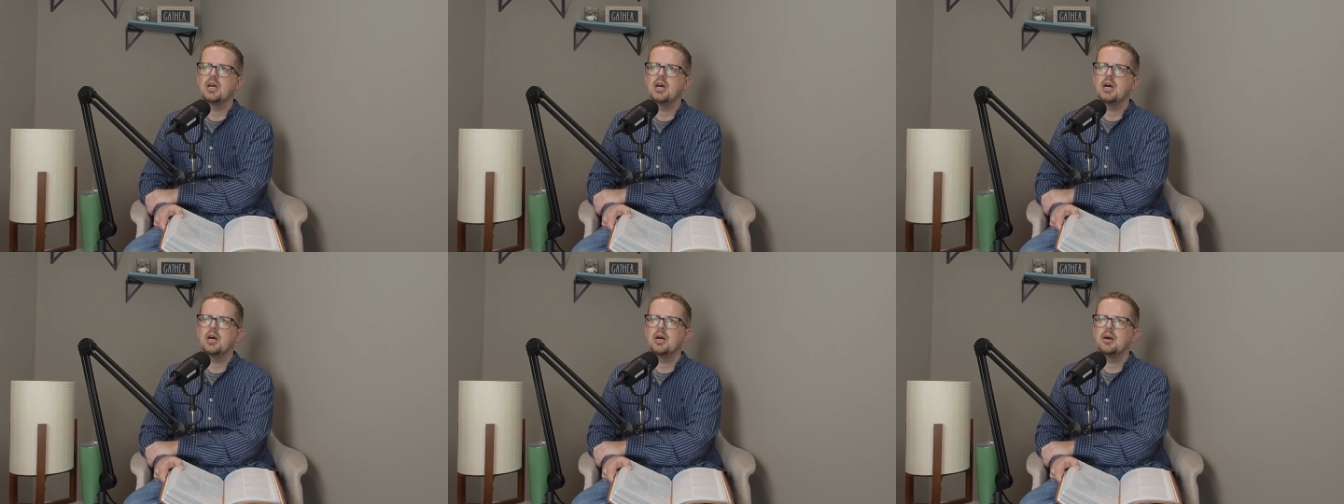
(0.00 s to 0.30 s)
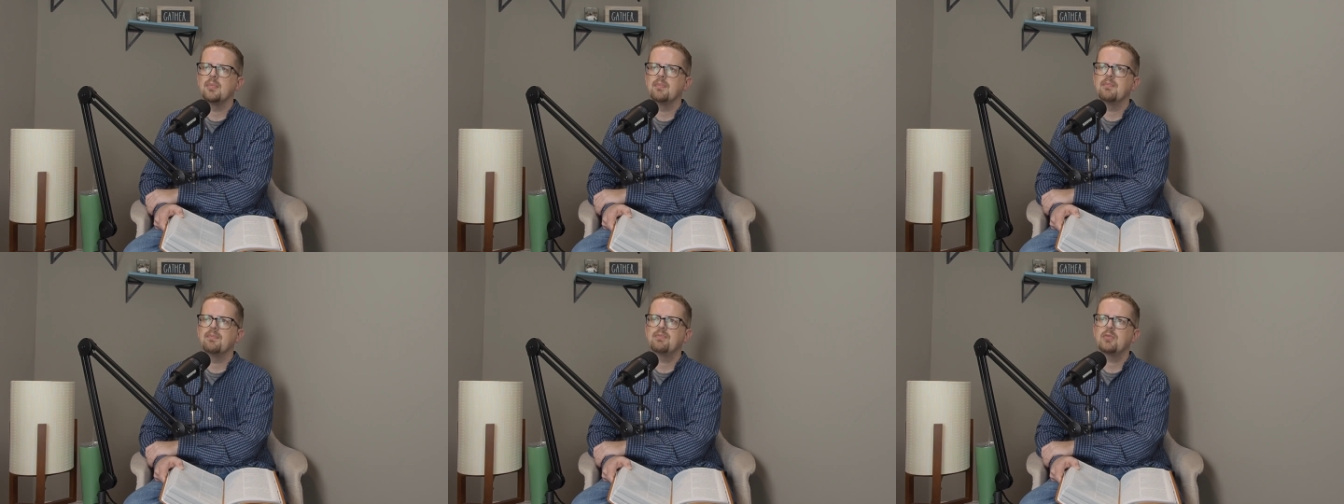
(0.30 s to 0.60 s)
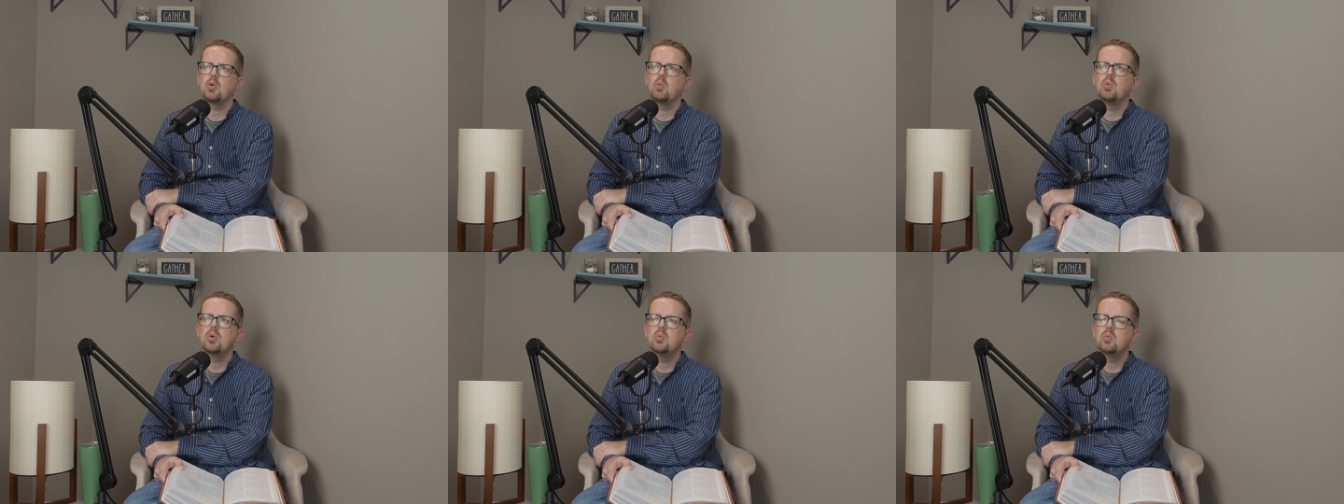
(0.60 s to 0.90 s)

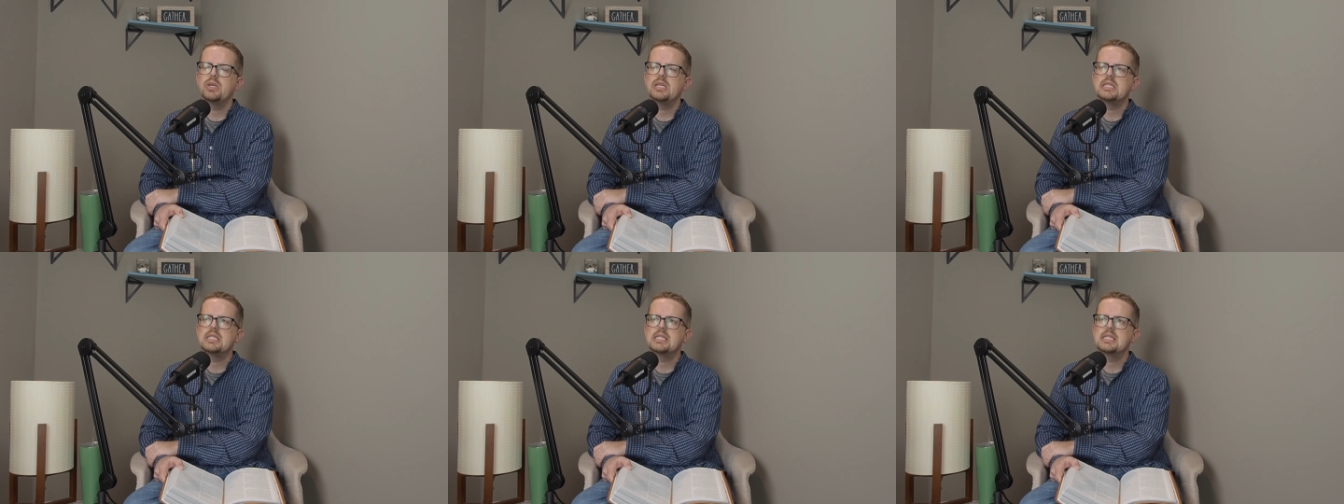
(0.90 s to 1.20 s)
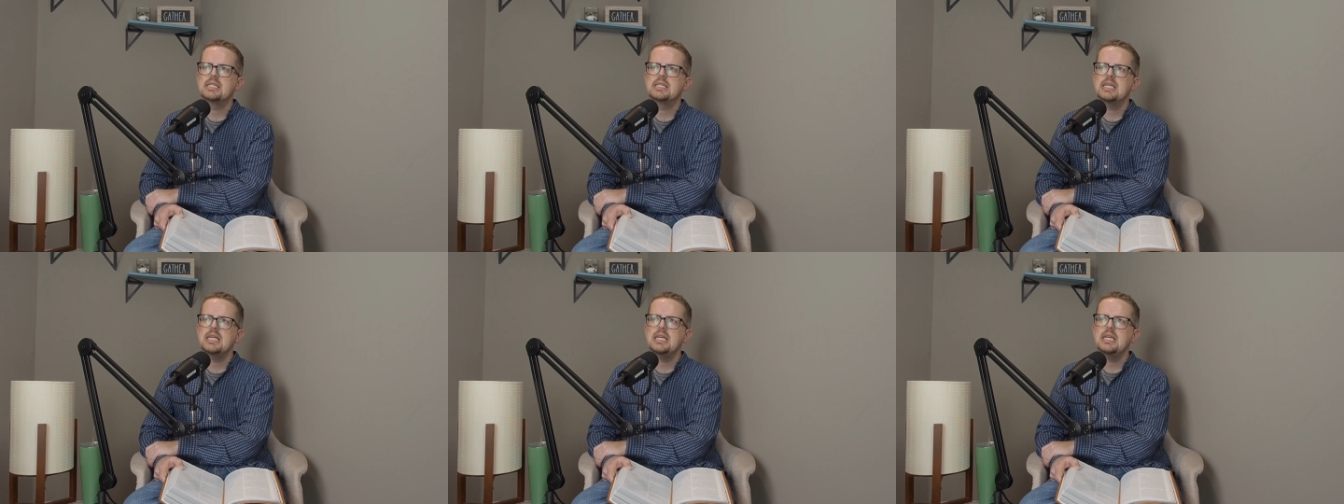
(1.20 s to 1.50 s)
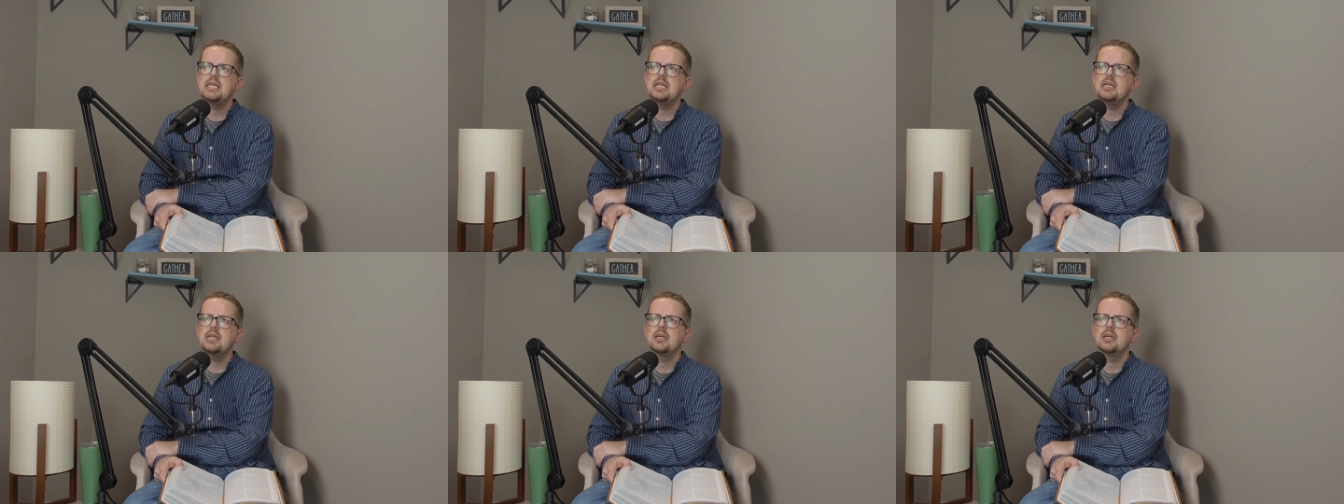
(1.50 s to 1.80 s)
when we
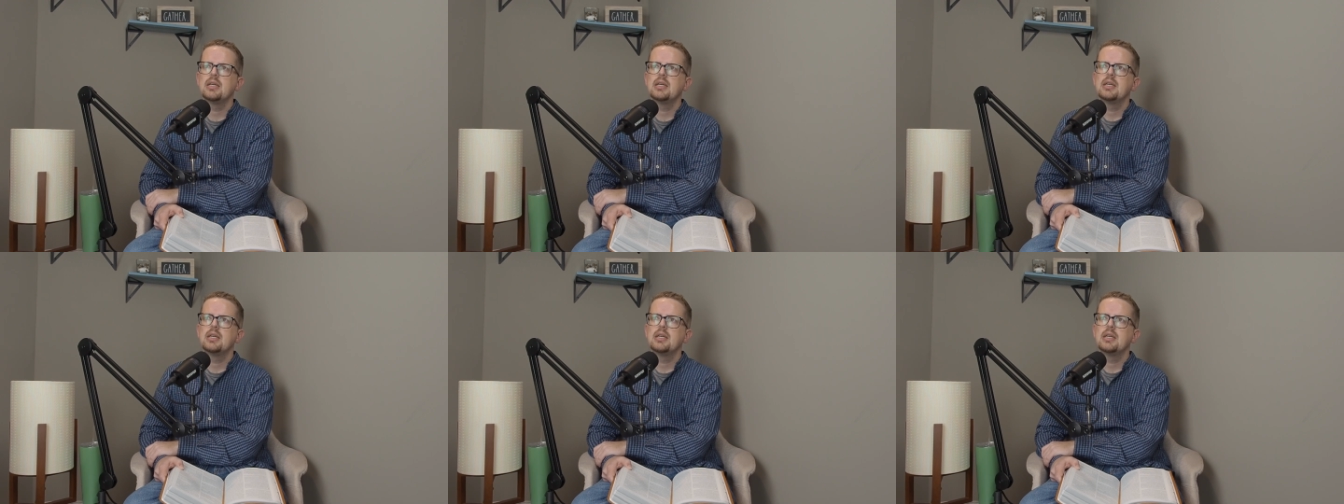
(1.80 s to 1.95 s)
see